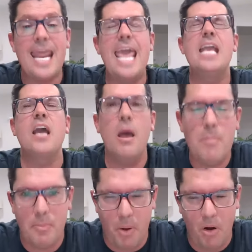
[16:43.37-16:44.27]
a come
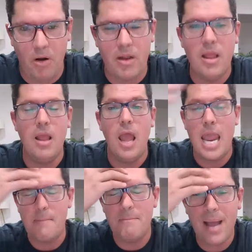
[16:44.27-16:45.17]
apart,
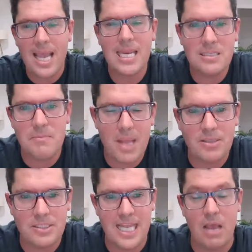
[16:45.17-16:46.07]
a mind
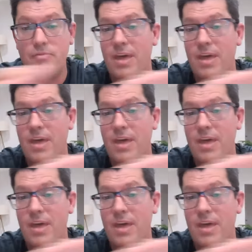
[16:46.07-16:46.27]
meltdown.